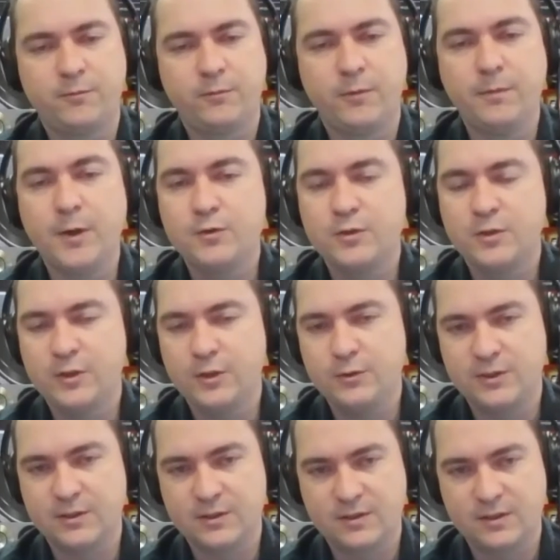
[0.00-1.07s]
For most
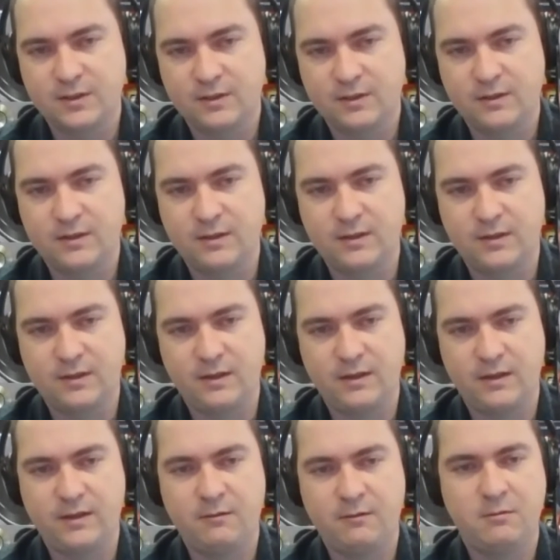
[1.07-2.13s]
users,
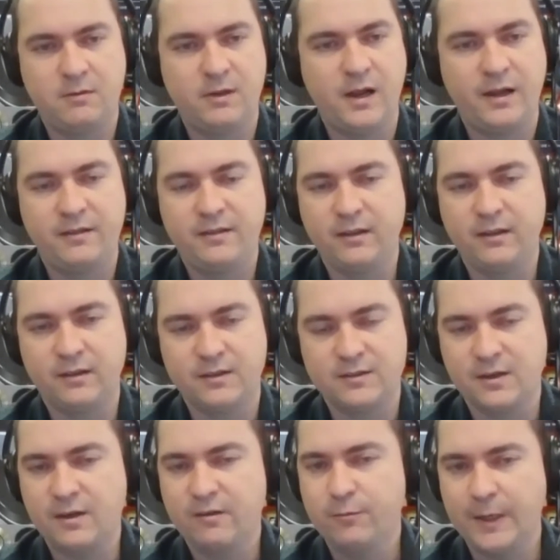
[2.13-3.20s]
I think there's
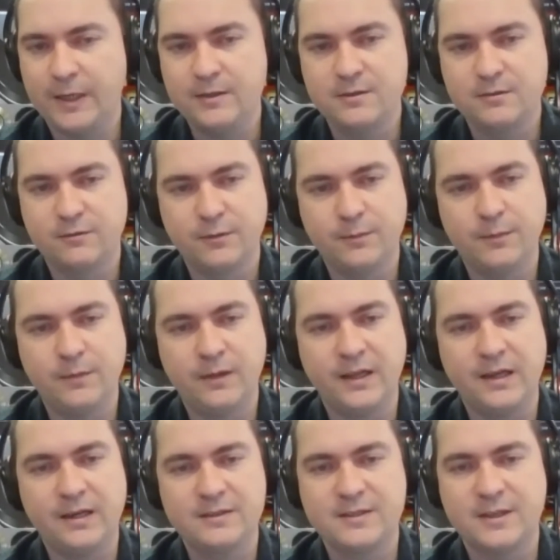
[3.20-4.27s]
enough bass from the
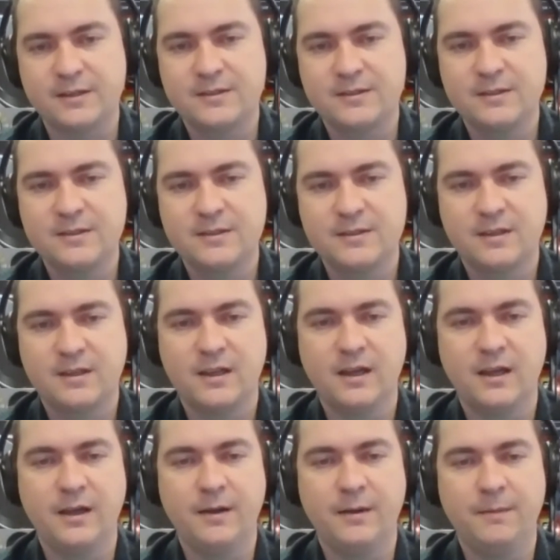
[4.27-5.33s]

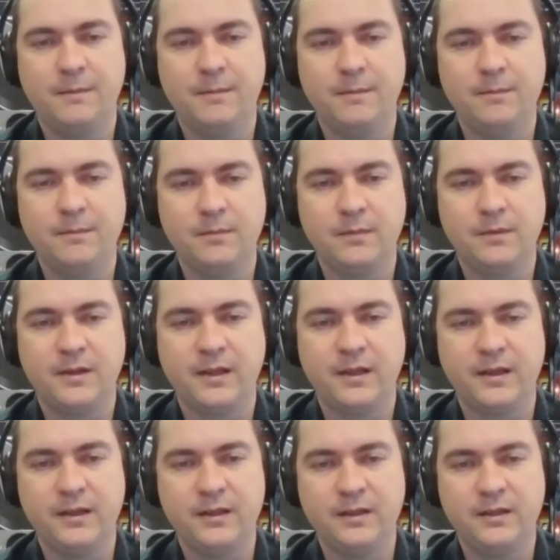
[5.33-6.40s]
LSXs.
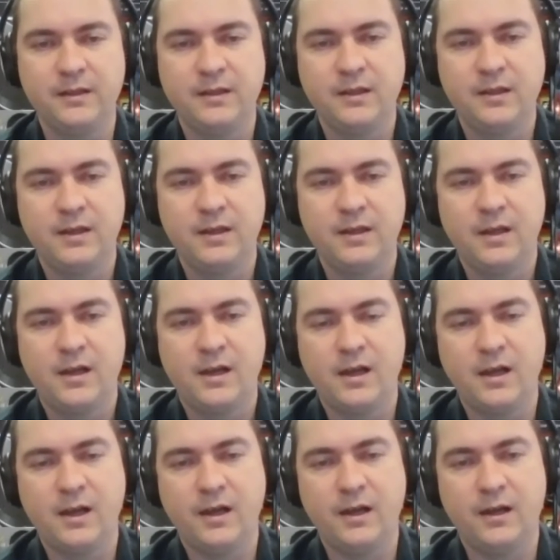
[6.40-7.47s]
They
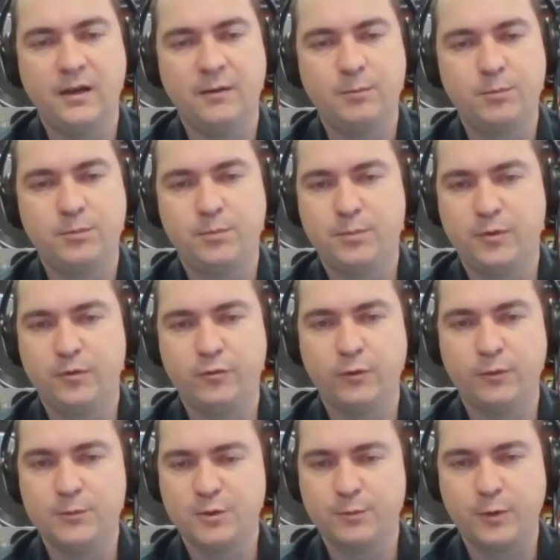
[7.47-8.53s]

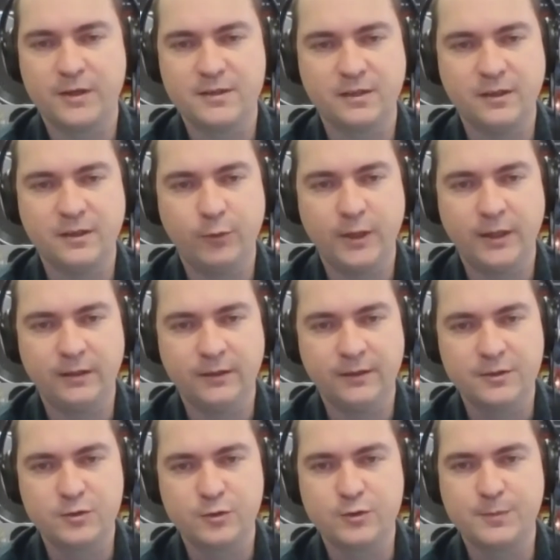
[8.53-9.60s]
perform surprisingly well in
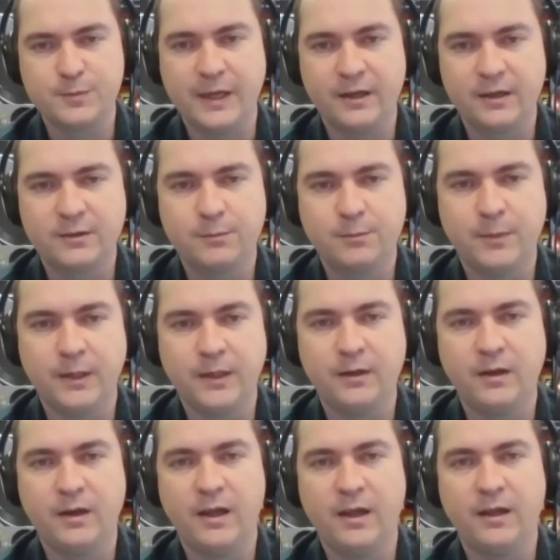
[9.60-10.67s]
this respect, but
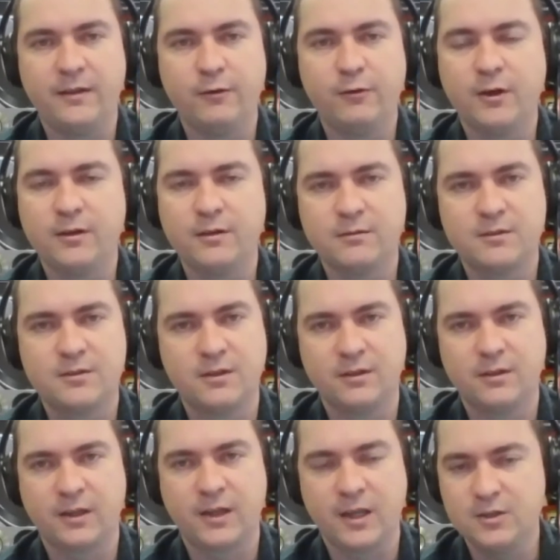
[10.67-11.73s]
there are
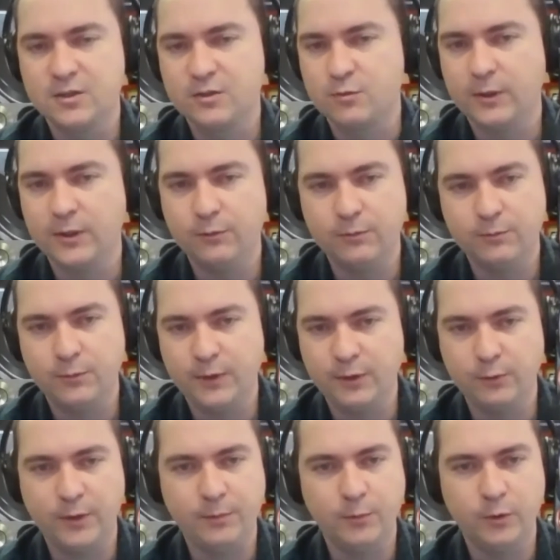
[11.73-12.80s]
occasions where you
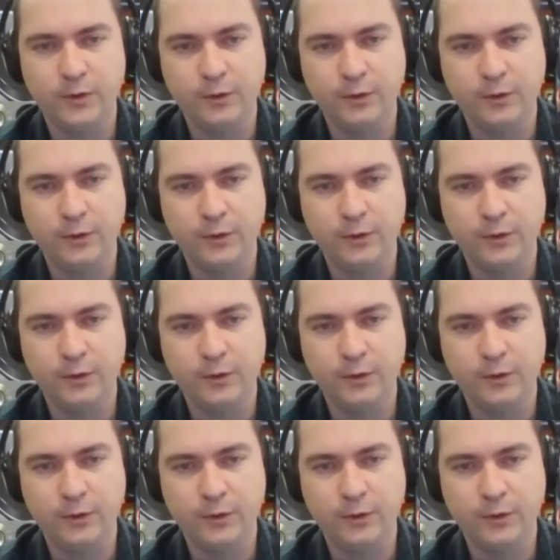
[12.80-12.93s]
want more.